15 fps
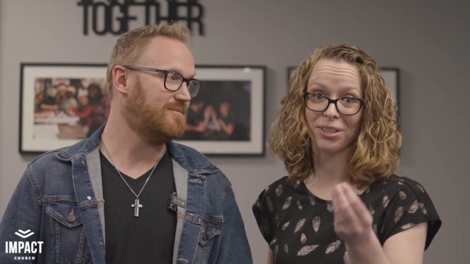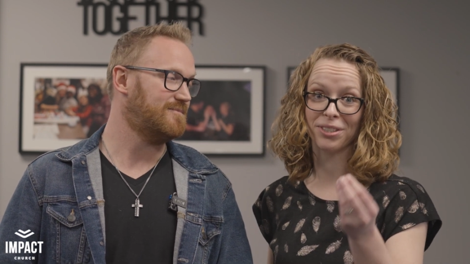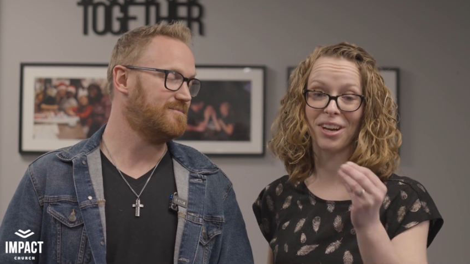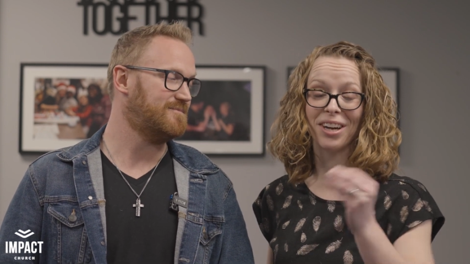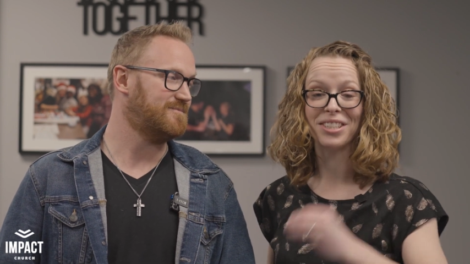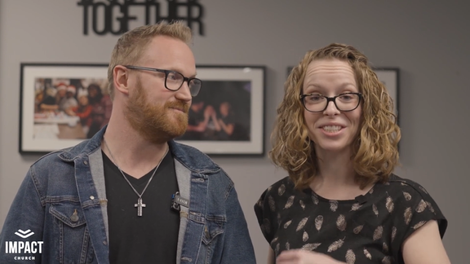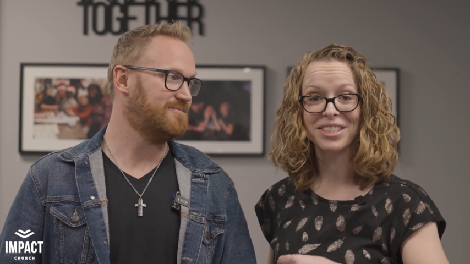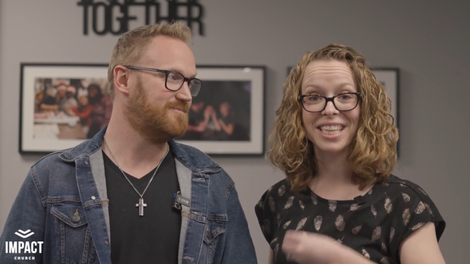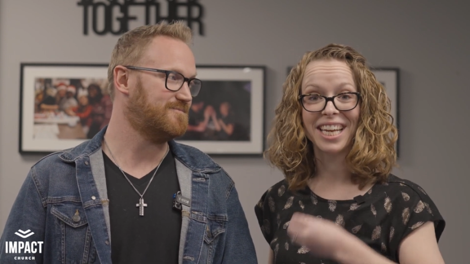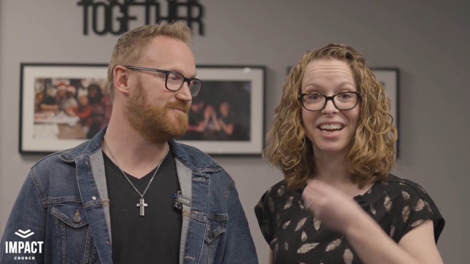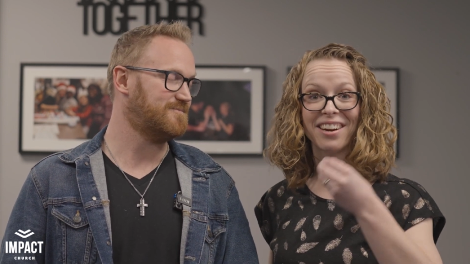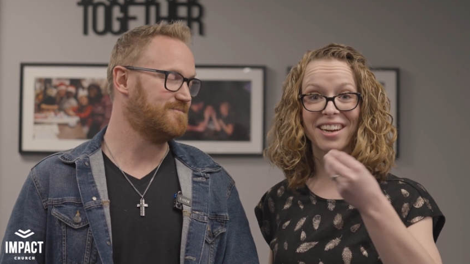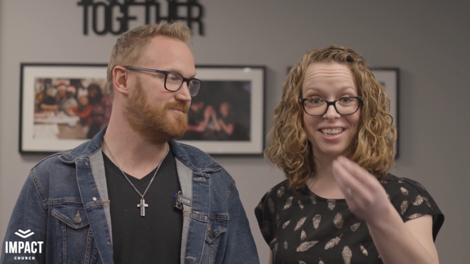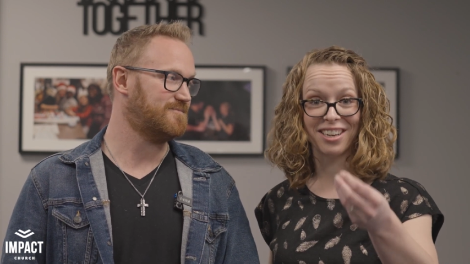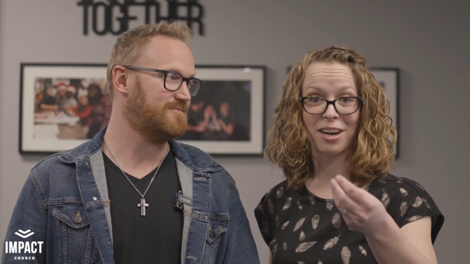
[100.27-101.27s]
Speaker 1: not just
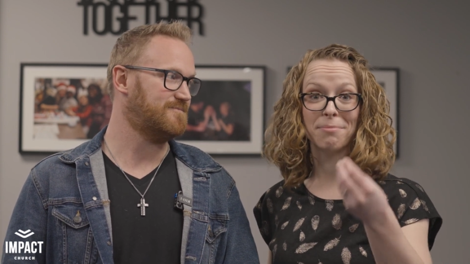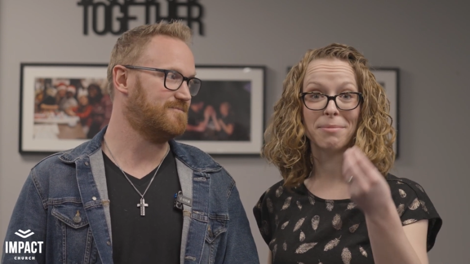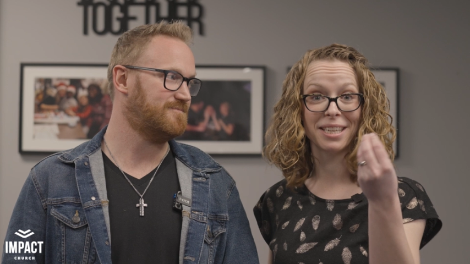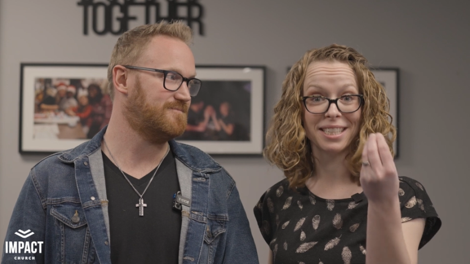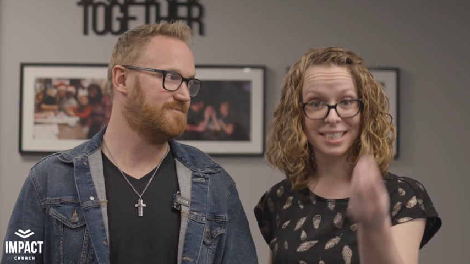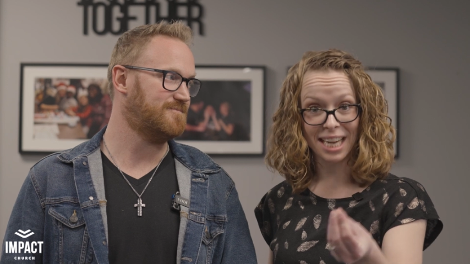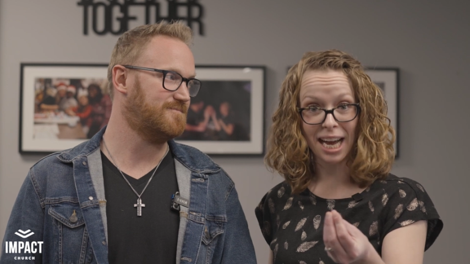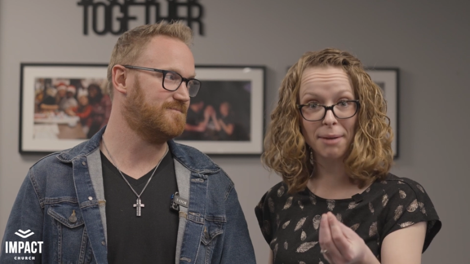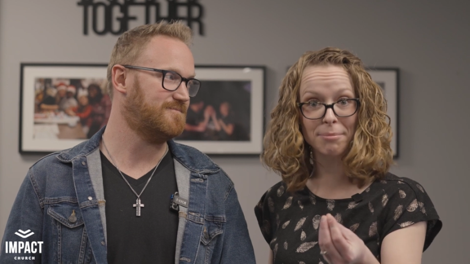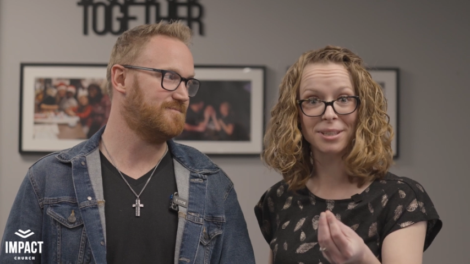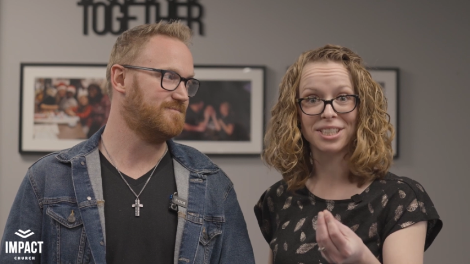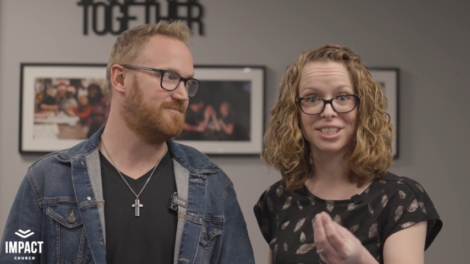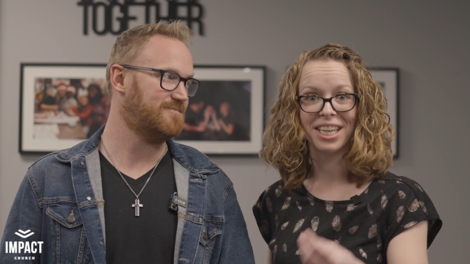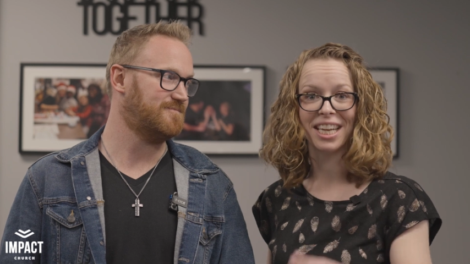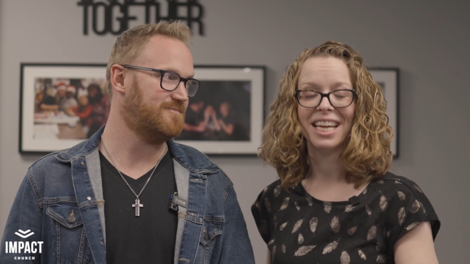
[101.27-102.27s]
carry it on, but
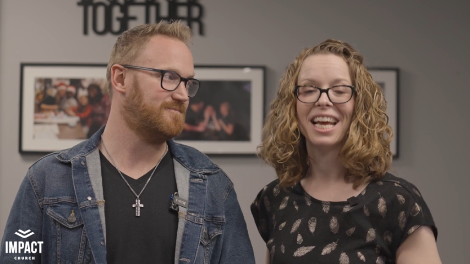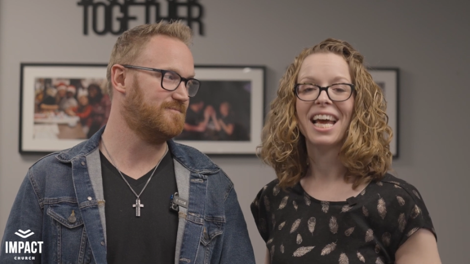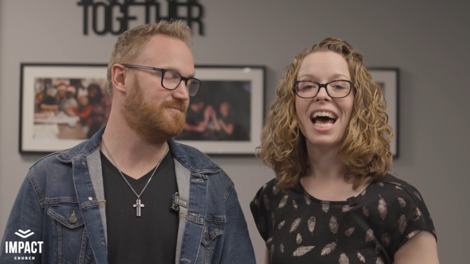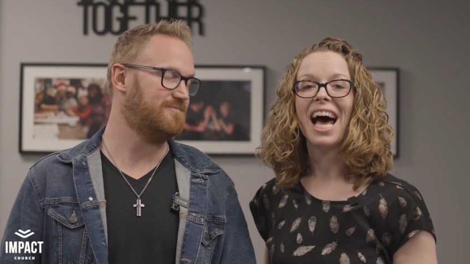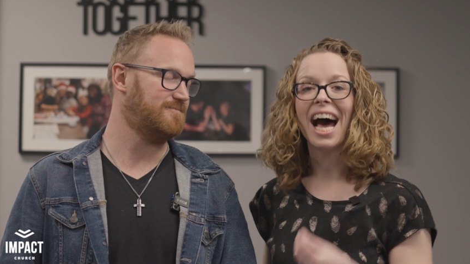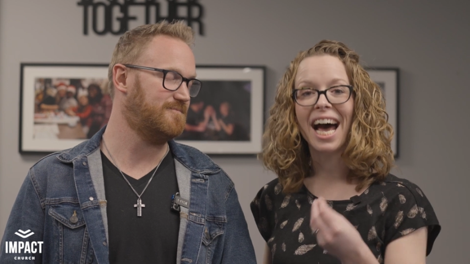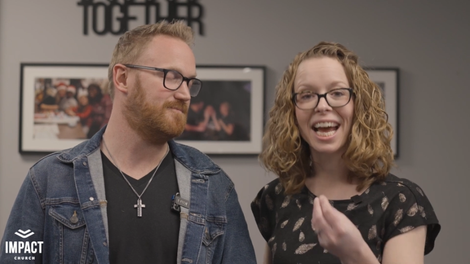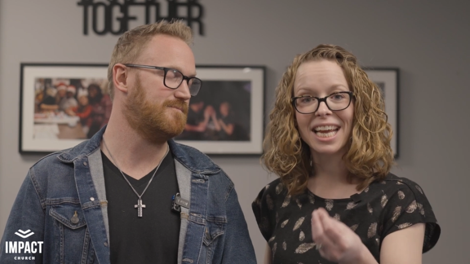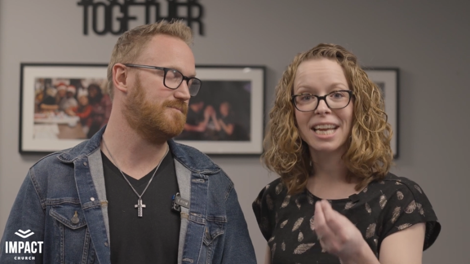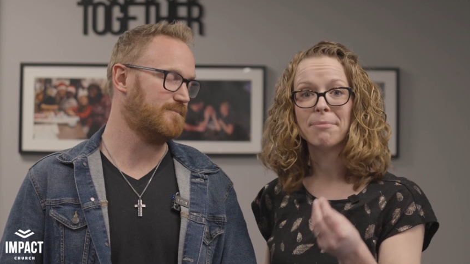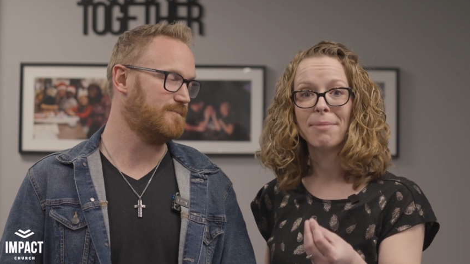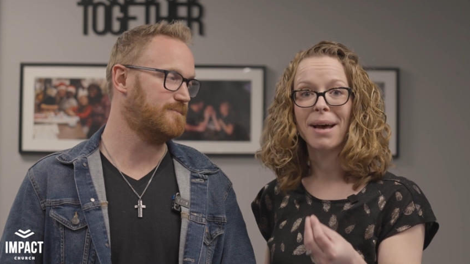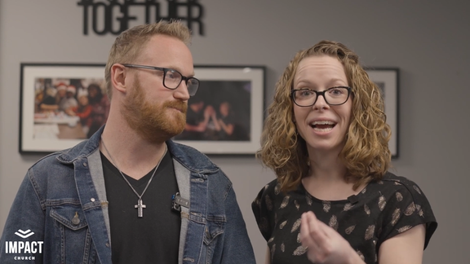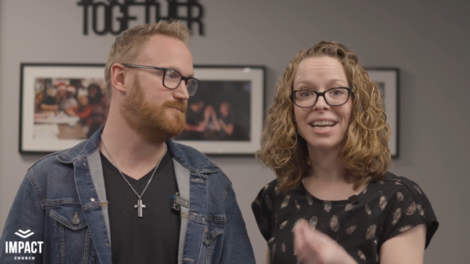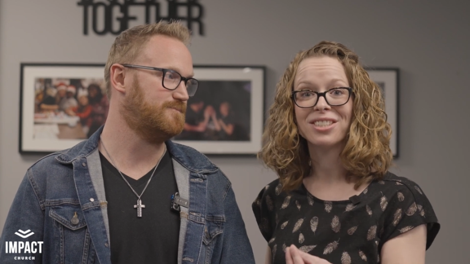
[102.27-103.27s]
establish it mm-hmm. at
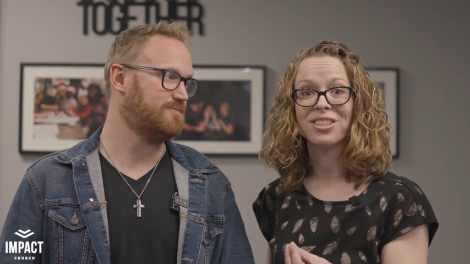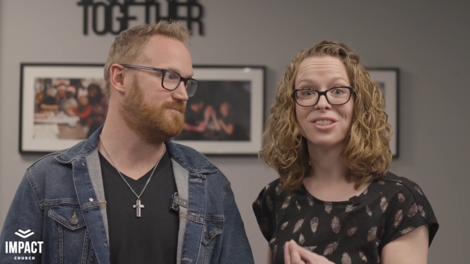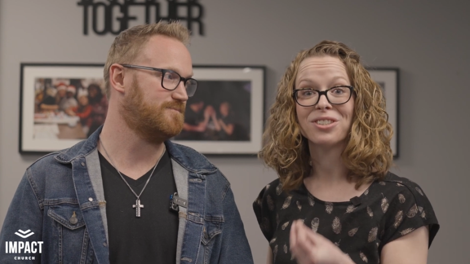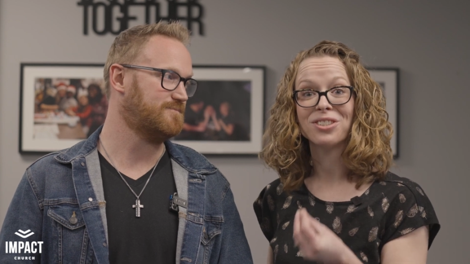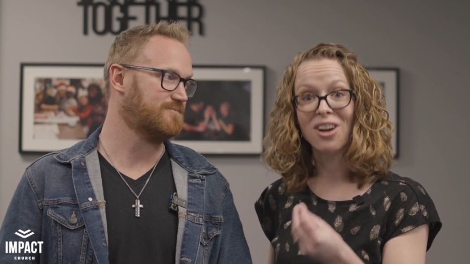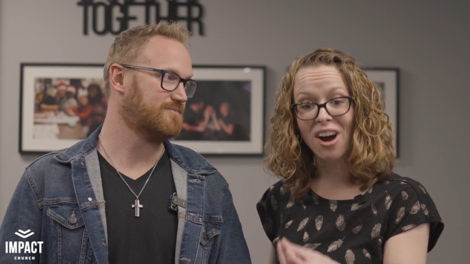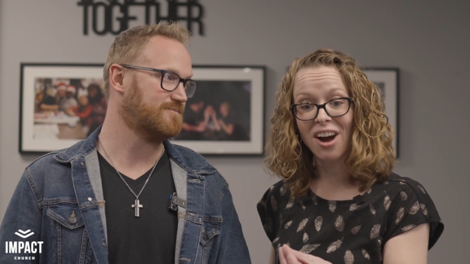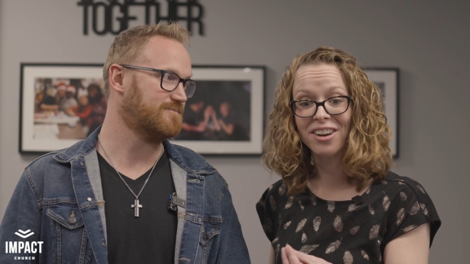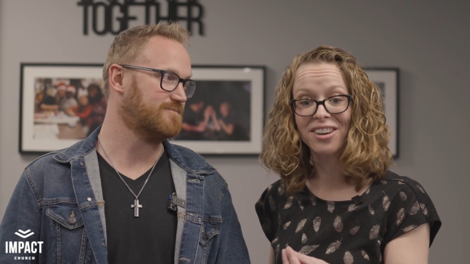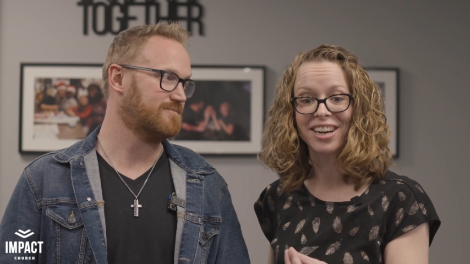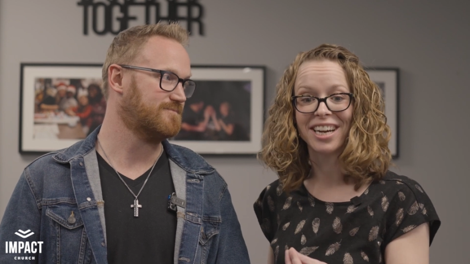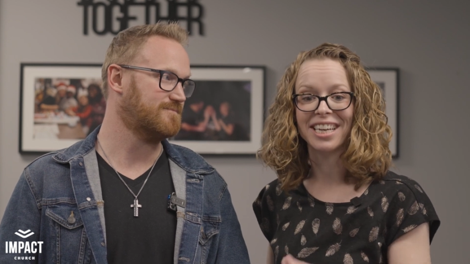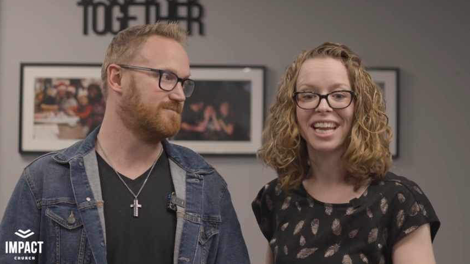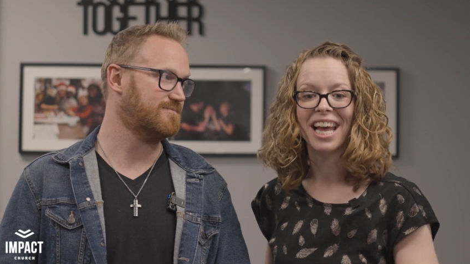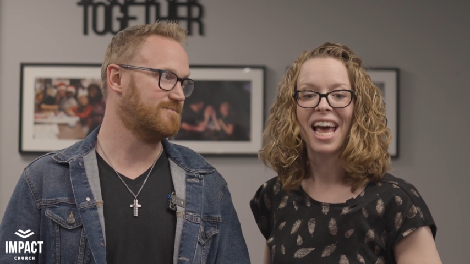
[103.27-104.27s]
Impact Church
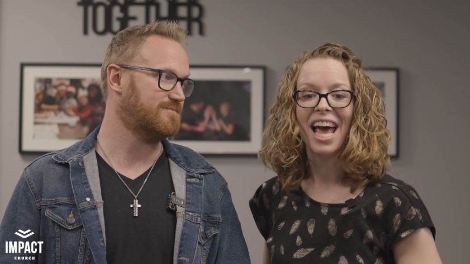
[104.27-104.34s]
Cochrane,